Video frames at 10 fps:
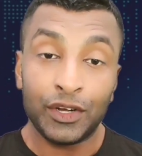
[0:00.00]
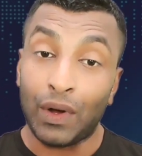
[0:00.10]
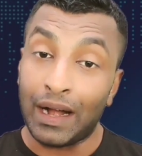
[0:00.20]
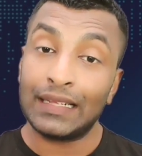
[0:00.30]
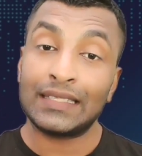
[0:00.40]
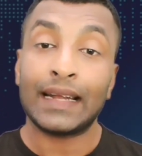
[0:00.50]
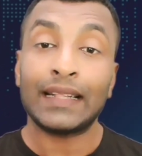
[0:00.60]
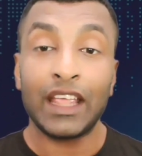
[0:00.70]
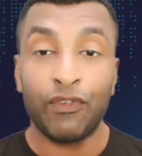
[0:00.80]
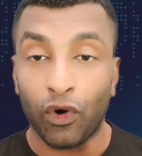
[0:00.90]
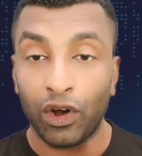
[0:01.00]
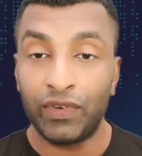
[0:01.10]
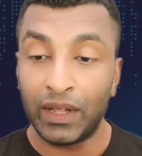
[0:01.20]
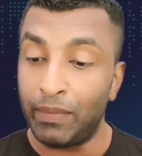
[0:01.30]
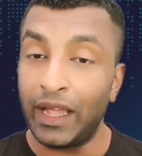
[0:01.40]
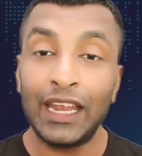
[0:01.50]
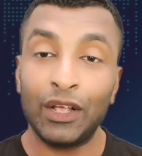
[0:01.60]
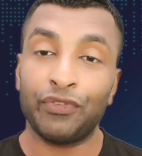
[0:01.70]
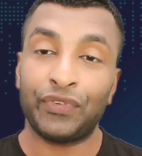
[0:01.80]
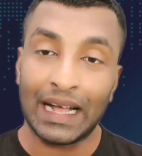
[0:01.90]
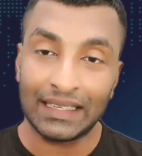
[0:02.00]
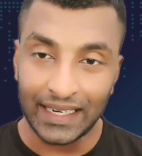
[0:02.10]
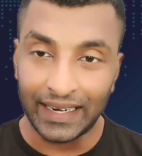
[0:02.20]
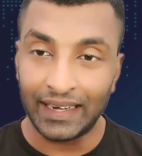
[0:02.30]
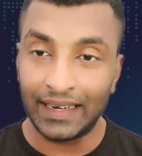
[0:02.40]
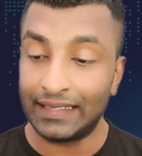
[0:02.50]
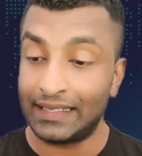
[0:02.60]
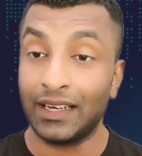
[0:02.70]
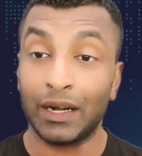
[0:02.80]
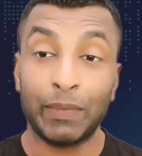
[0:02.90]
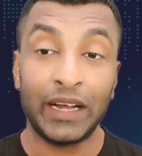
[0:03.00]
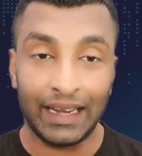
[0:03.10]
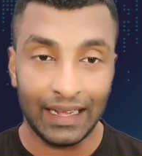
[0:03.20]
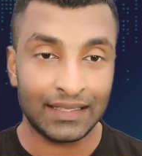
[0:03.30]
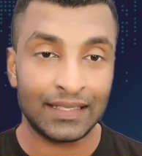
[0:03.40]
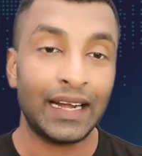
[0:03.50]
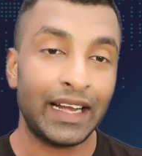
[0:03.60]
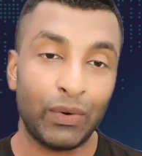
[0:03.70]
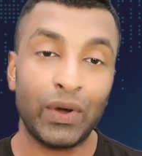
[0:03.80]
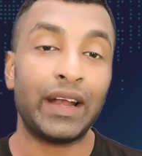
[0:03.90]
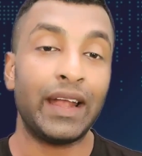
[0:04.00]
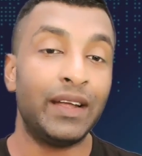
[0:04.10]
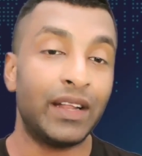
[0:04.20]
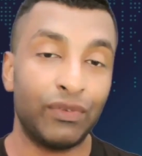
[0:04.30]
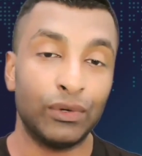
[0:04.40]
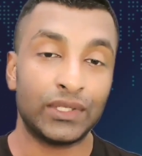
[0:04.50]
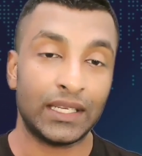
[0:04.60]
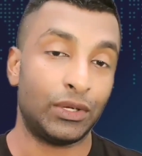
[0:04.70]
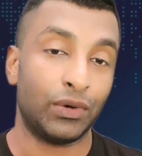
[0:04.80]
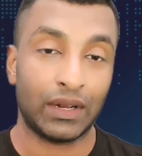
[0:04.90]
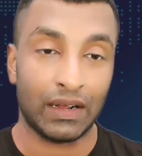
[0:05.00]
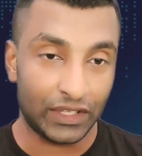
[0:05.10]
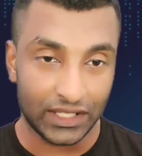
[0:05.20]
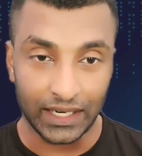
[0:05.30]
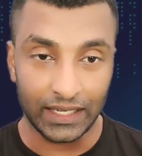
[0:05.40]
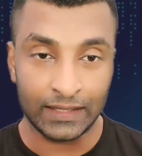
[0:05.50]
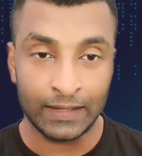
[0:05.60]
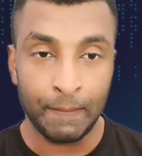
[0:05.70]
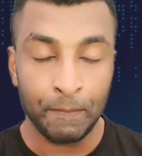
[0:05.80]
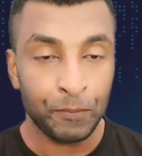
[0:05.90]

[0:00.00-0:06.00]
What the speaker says: to understand the evolving meaning of caste identities in urban areas that require interviews, ethnographic studies.